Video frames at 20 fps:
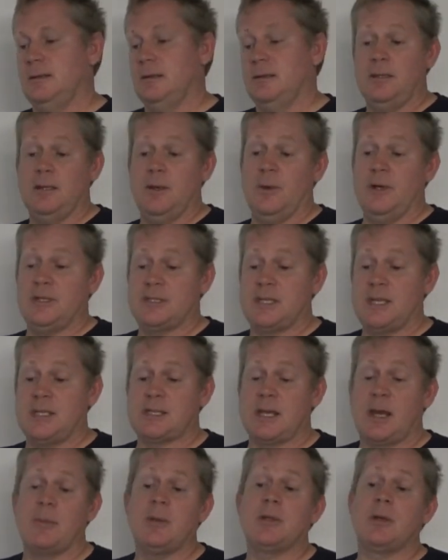You know what he
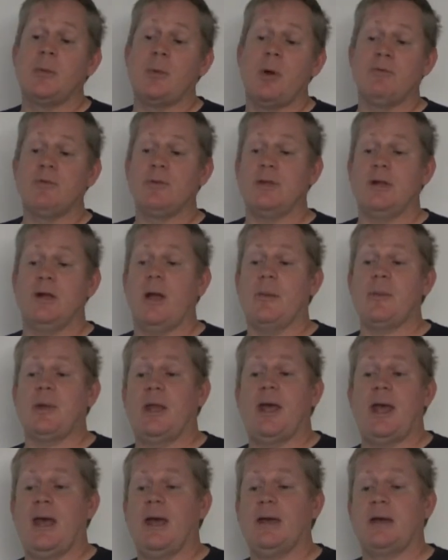says? I'm going to come over there. I'm going
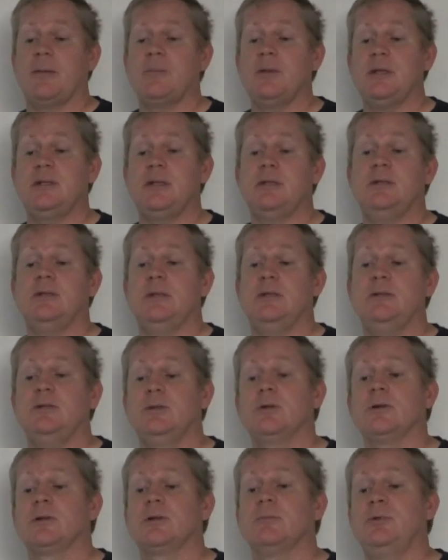to hack. I'm going to get
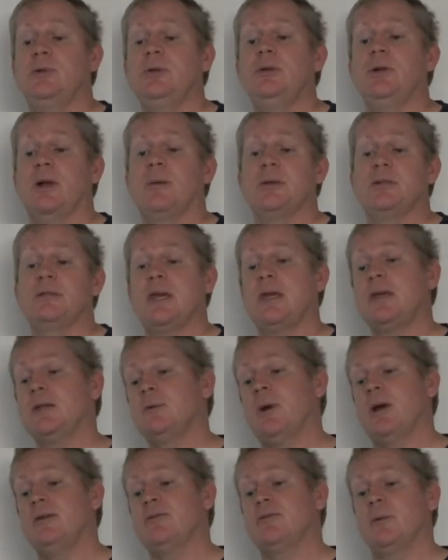your computer. I'm going to take it
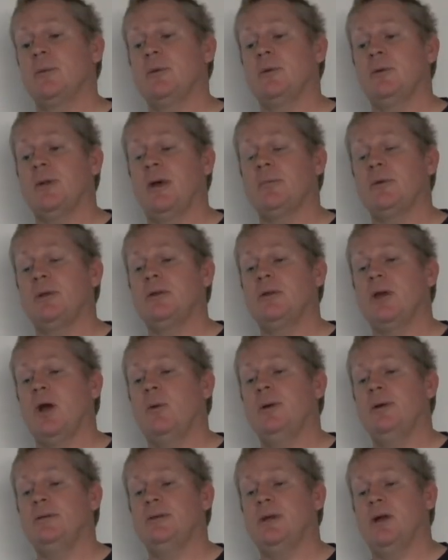away from you. And I'm going to
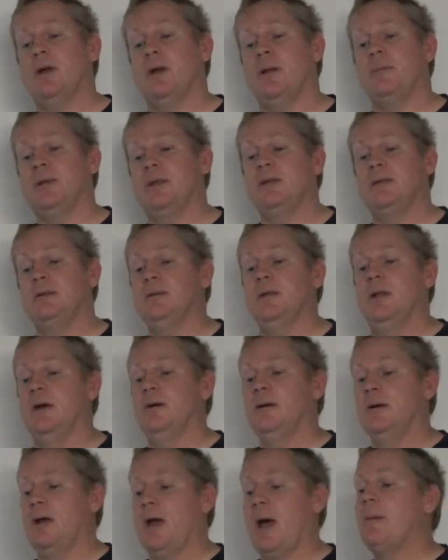go in there and I'm
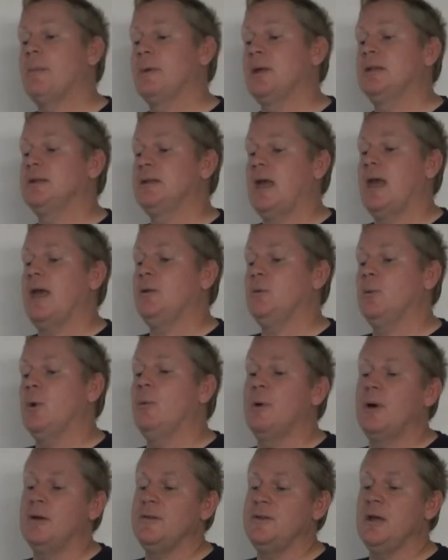going to gain
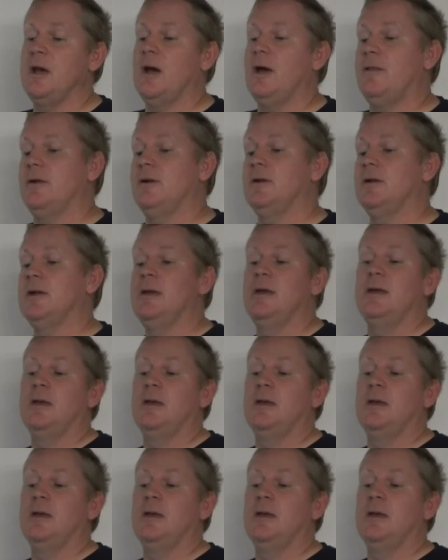one way or the other.